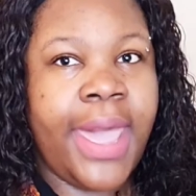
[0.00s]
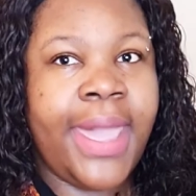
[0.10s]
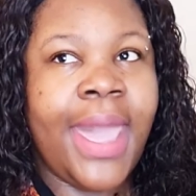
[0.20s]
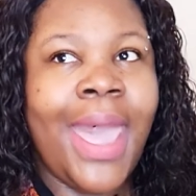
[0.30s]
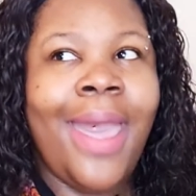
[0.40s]

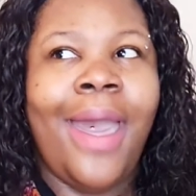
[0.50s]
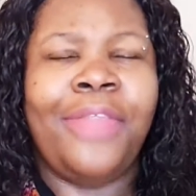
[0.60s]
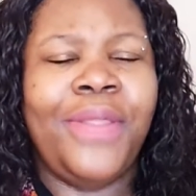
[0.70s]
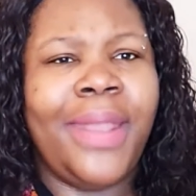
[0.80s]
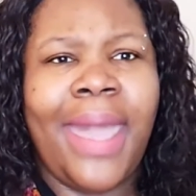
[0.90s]
site,
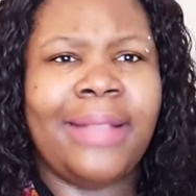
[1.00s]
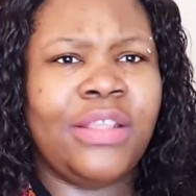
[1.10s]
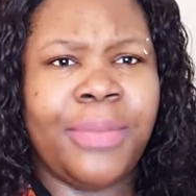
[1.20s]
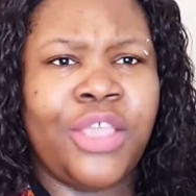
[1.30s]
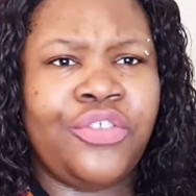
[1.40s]
I think they had
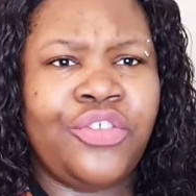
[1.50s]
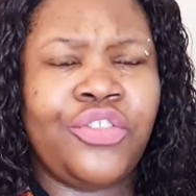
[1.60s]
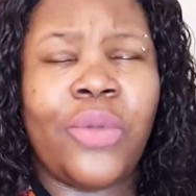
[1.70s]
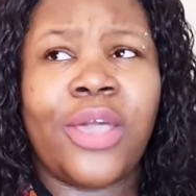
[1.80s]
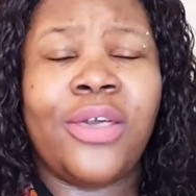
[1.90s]
some
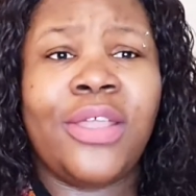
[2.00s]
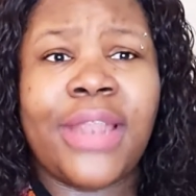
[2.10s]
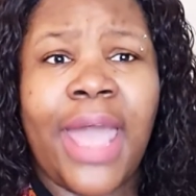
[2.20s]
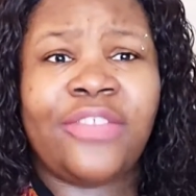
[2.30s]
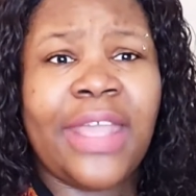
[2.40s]
issues, so I
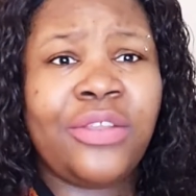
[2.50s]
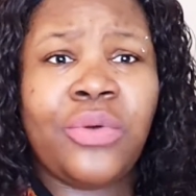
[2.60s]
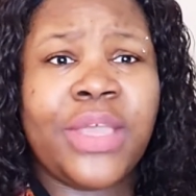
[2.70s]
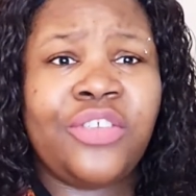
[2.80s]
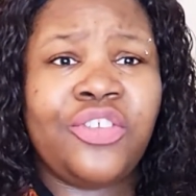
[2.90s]
couldn't,
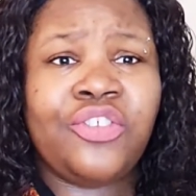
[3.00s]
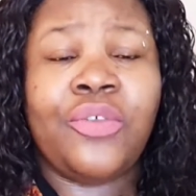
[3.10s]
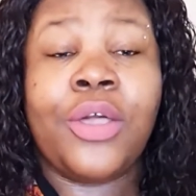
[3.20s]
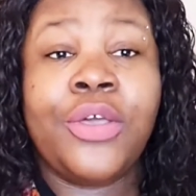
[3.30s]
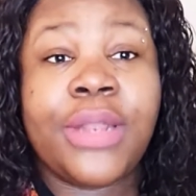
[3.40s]
technical issues,
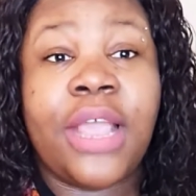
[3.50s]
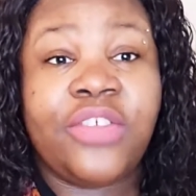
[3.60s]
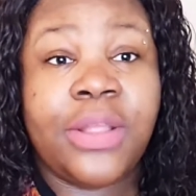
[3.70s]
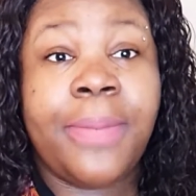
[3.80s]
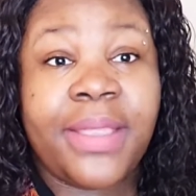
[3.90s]
so I couldn't
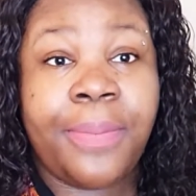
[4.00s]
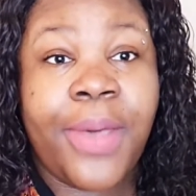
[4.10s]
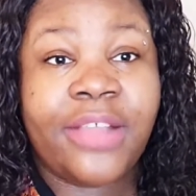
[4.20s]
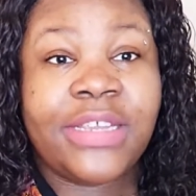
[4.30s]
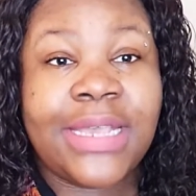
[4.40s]
actually make the
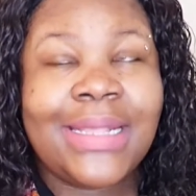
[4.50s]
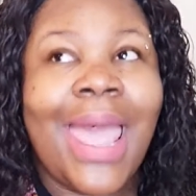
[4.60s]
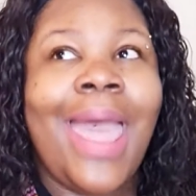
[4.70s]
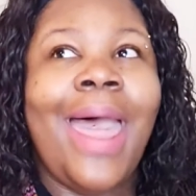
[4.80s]
purchase.